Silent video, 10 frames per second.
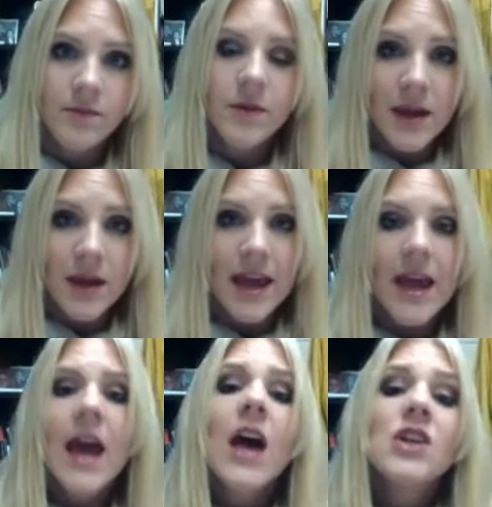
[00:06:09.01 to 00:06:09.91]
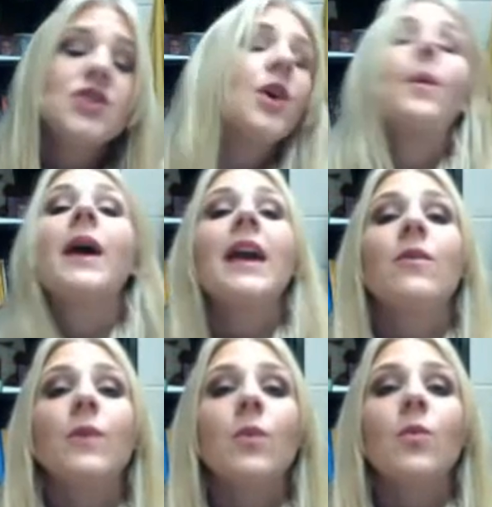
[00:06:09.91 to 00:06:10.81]
Okay, so if
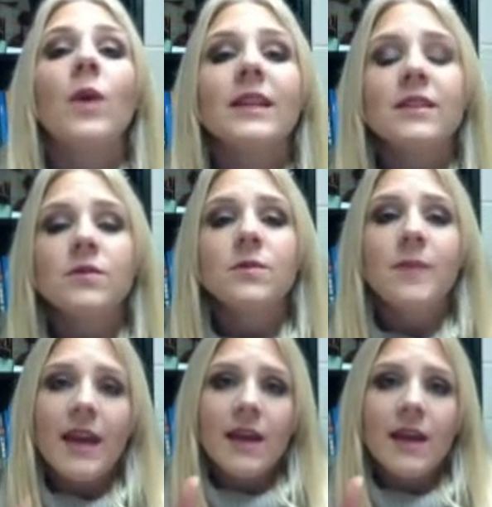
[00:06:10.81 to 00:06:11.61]
we want to make